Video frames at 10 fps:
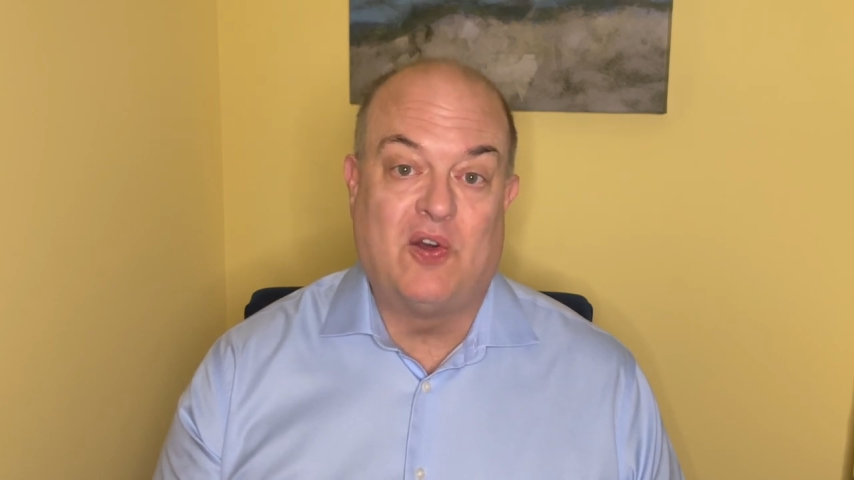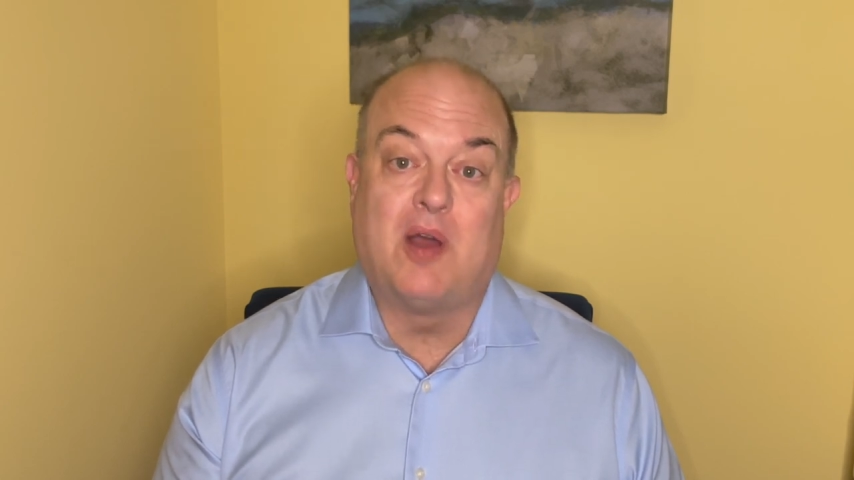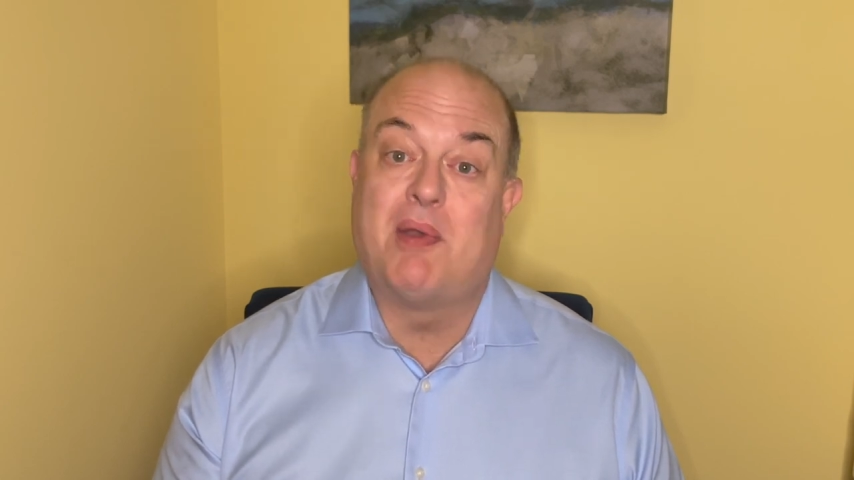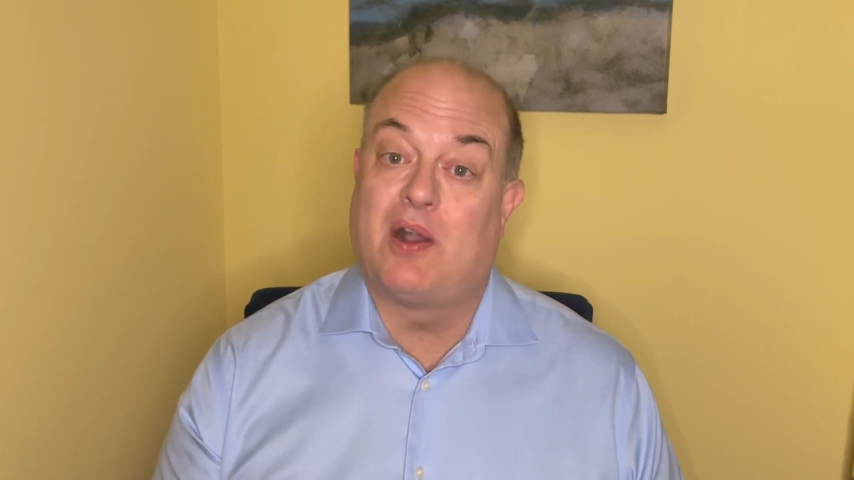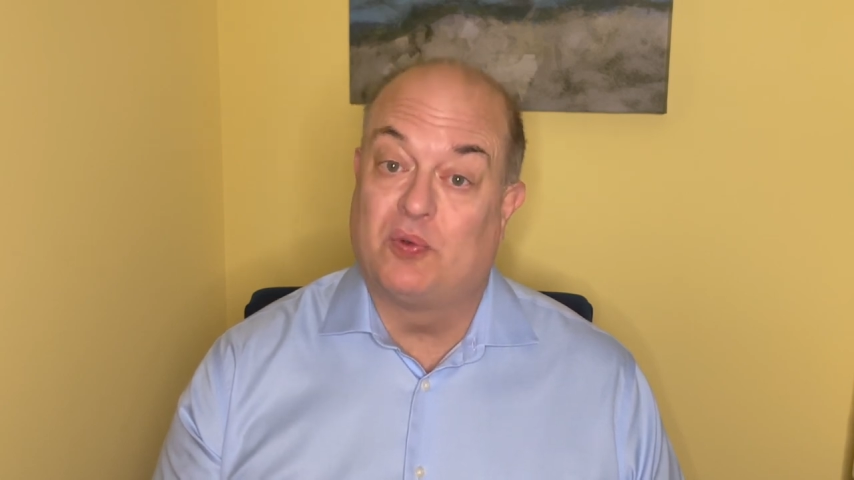
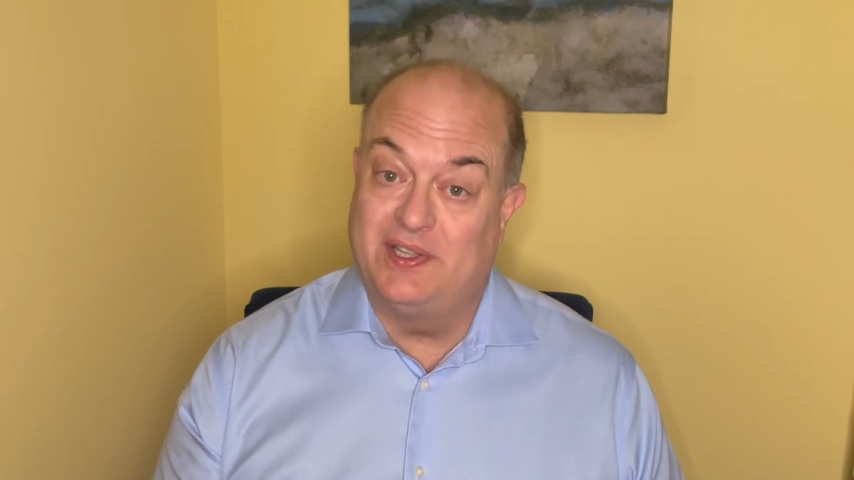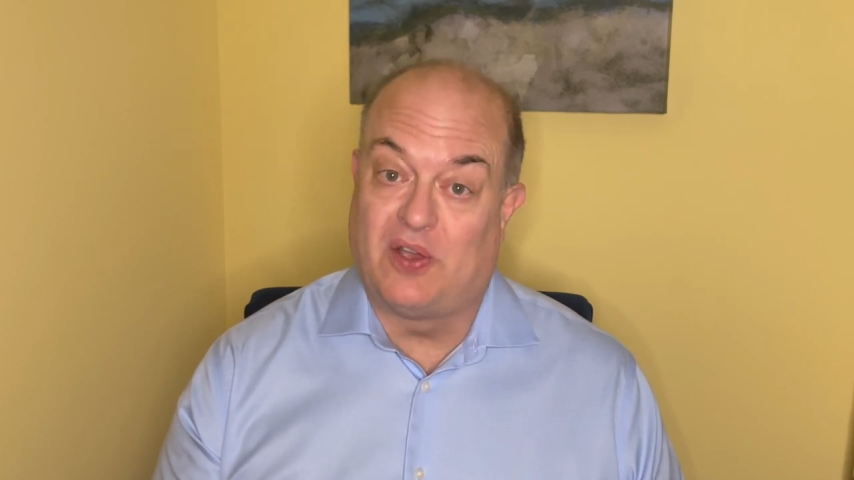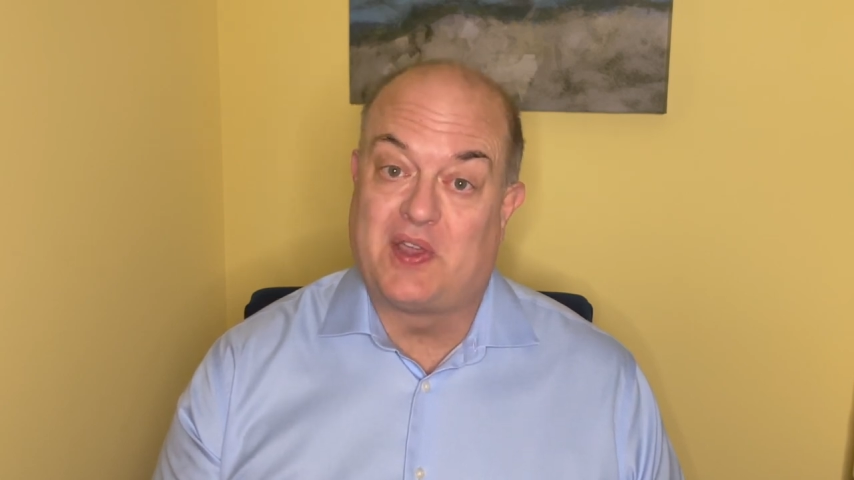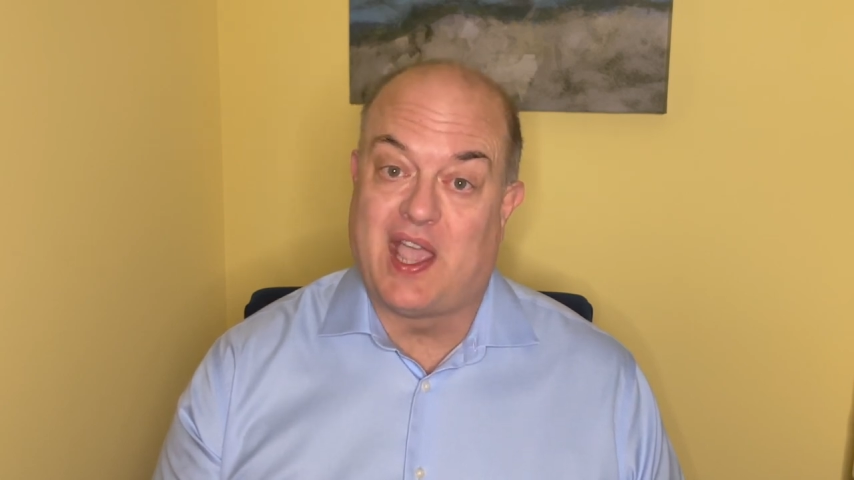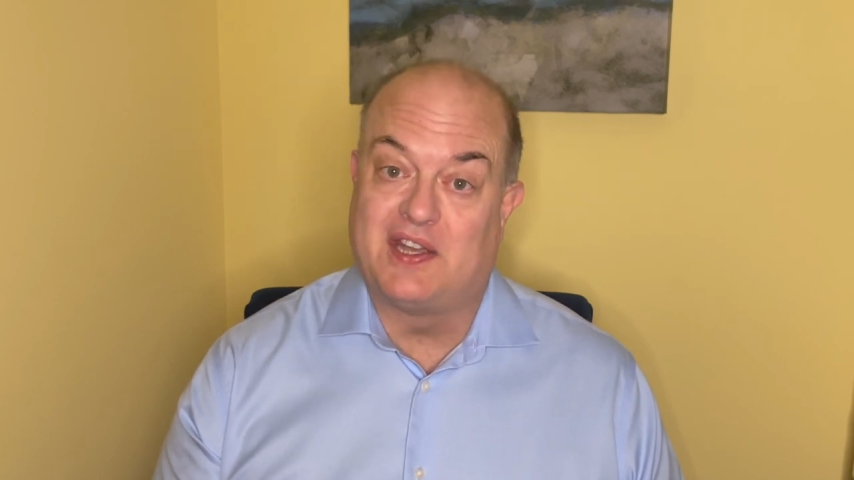about
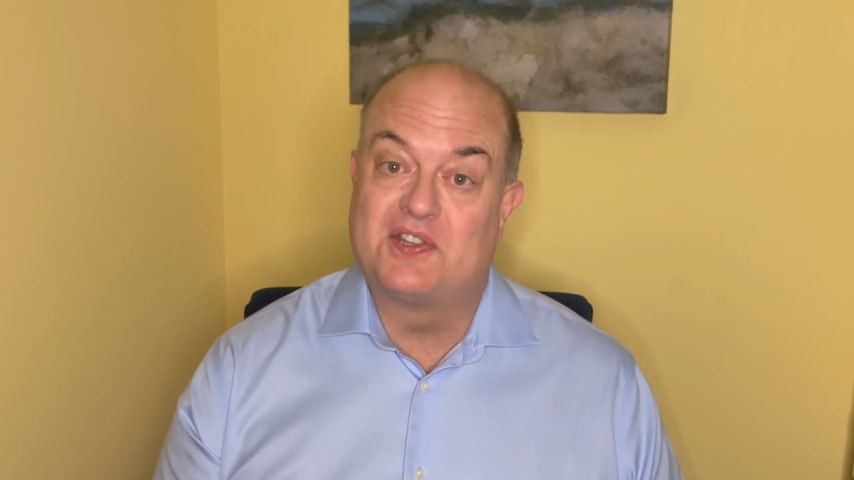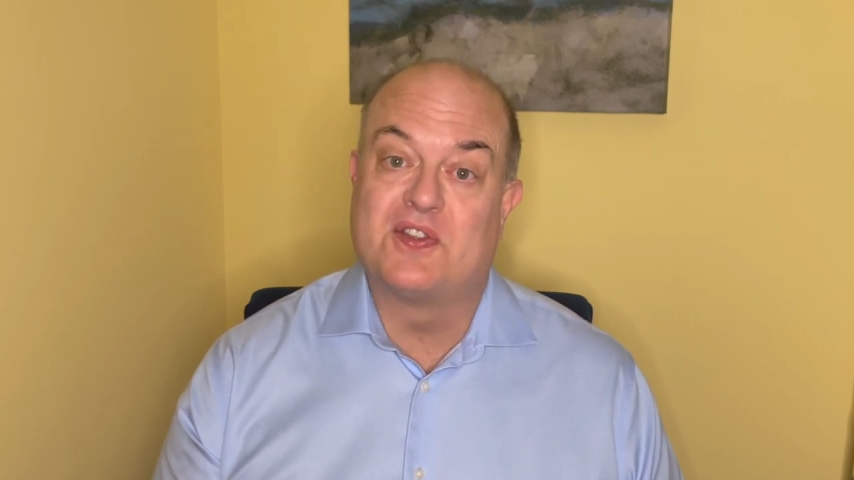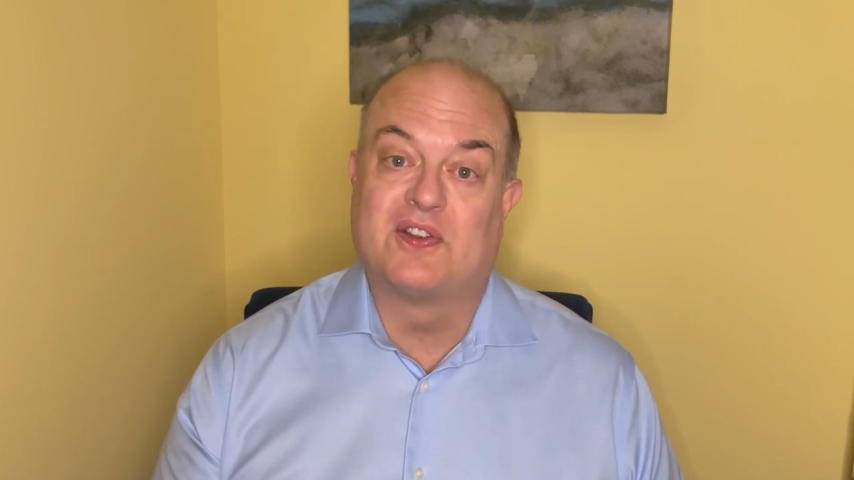relocating to the